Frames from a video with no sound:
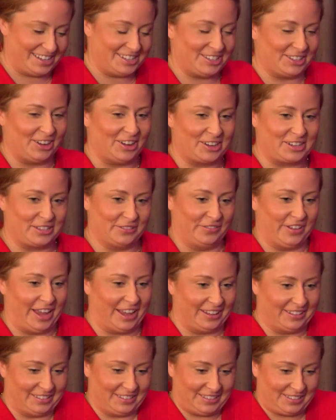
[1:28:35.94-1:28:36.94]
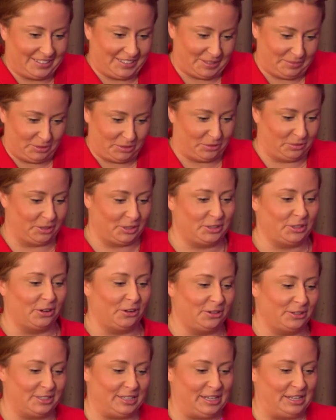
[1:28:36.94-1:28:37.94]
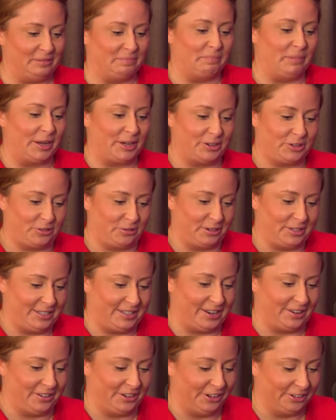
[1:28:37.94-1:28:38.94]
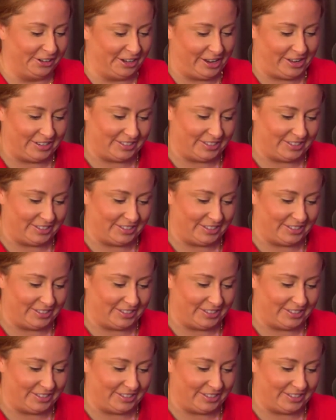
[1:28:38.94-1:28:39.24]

High socks, Vans, some sort of tall tee, and bike shorts down to your